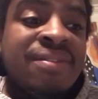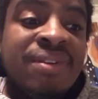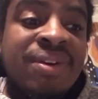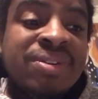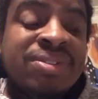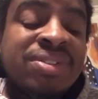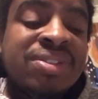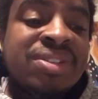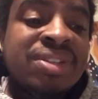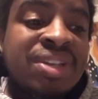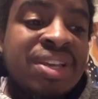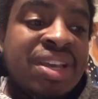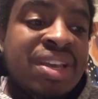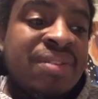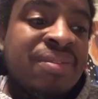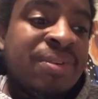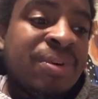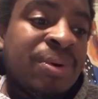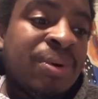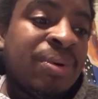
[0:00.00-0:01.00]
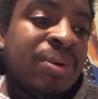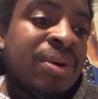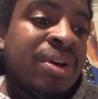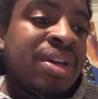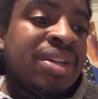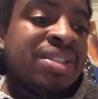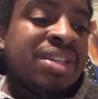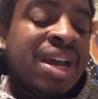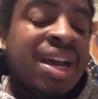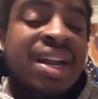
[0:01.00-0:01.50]
versus Evil.
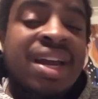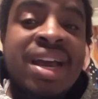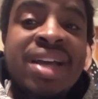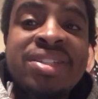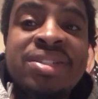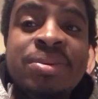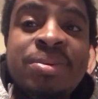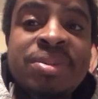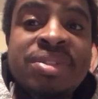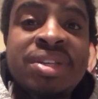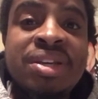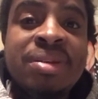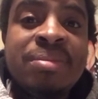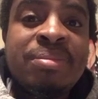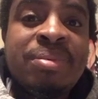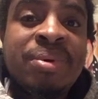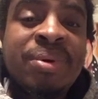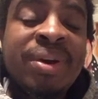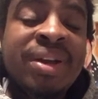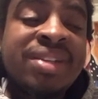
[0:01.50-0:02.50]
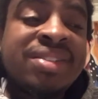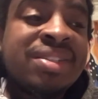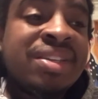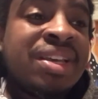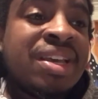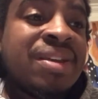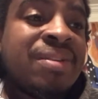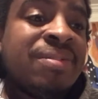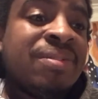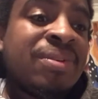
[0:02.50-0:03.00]
Tanahashi with 10 points.
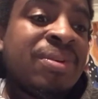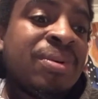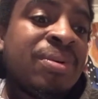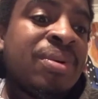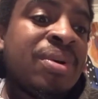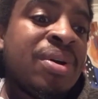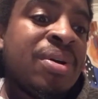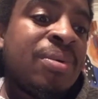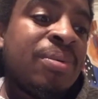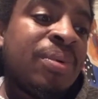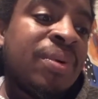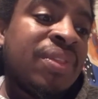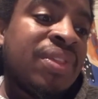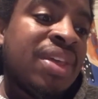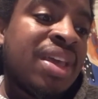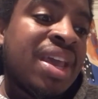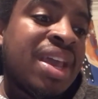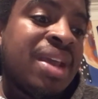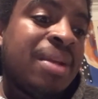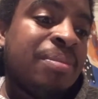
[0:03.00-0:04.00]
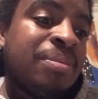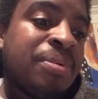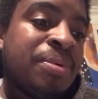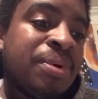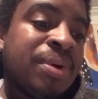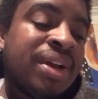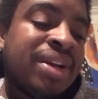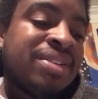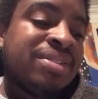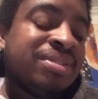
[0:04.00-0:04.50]
Evil with 8
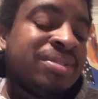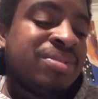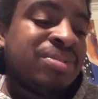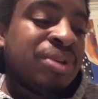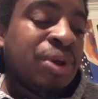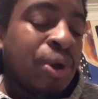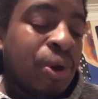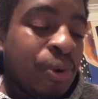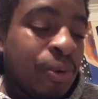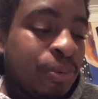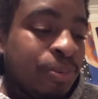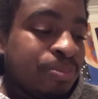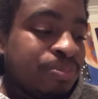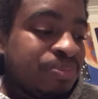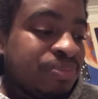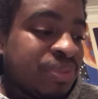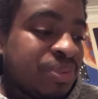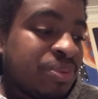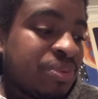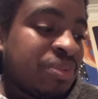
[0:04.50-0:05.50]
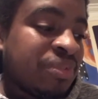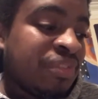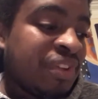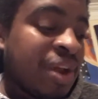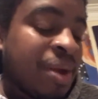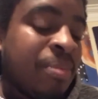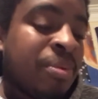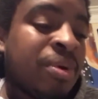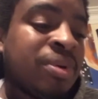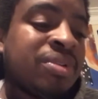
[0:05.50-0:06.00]
points. So, this was a
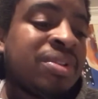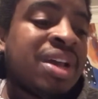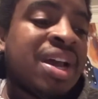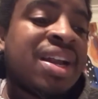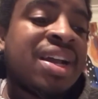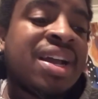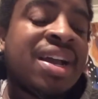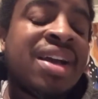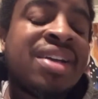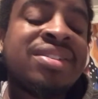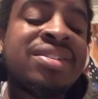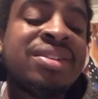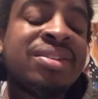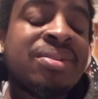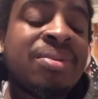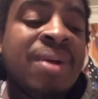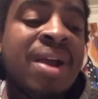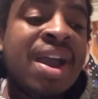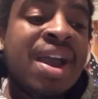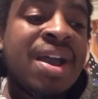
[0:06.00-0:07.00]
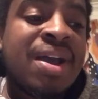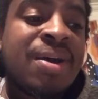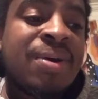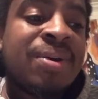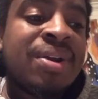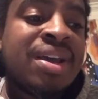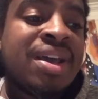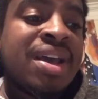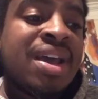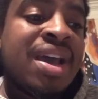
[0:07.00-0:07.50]
very pro-Tanahashi
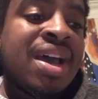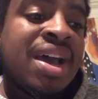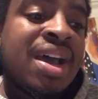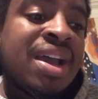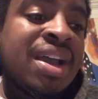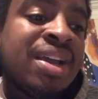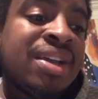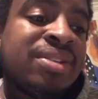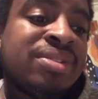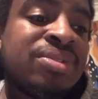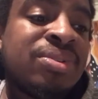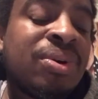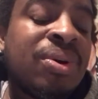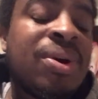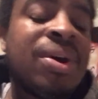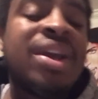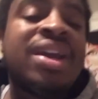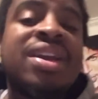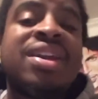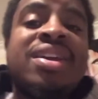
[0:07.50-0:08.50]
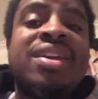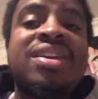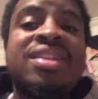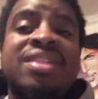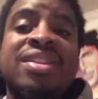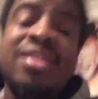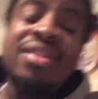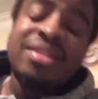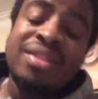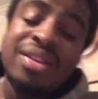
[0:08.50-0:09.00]
crowd. I enjoyed
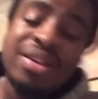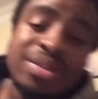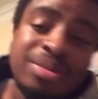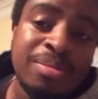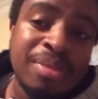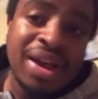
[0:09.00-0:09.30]
this